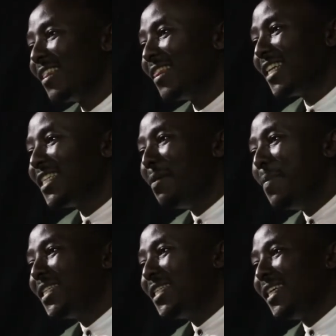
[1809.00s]
That's the
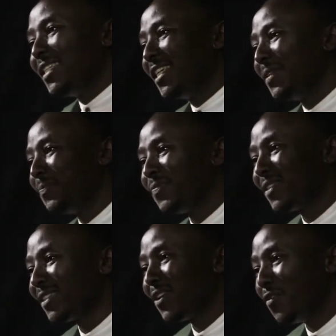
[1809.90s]
message.
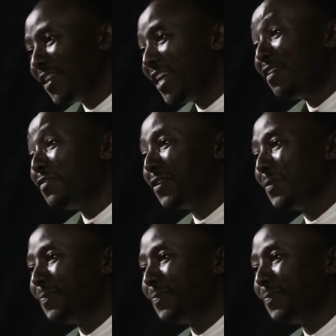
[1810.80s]
The devil,